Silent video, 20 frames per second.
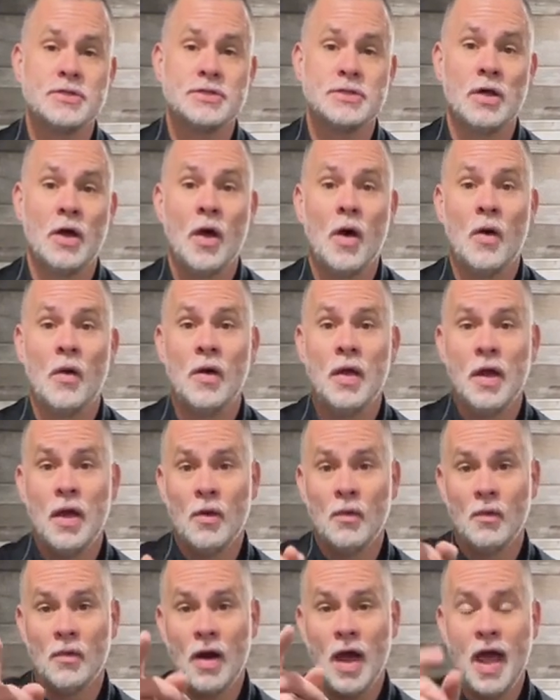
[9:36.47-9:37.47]
So
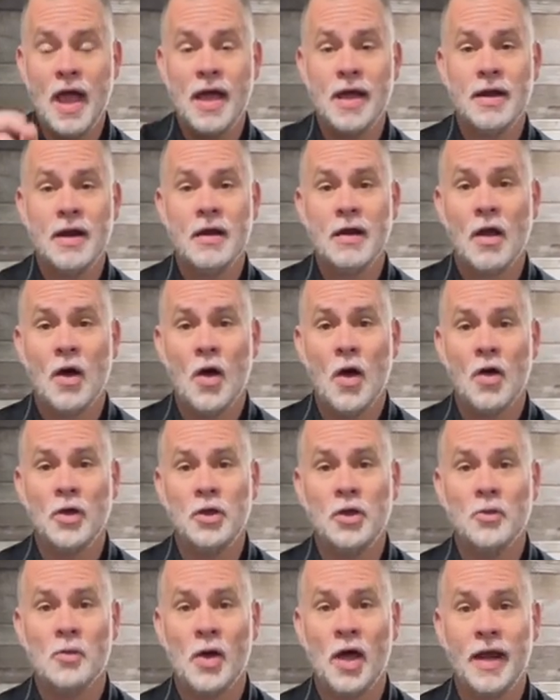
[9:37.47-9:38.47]
Ryan, all
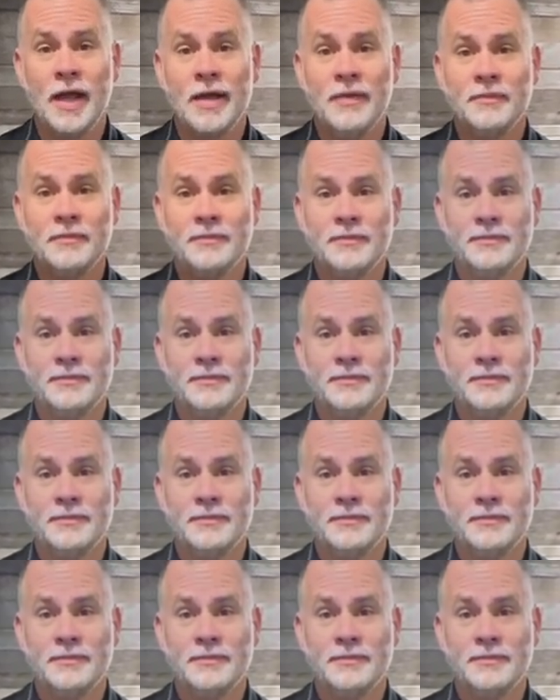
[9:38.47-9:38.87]
you, buddy.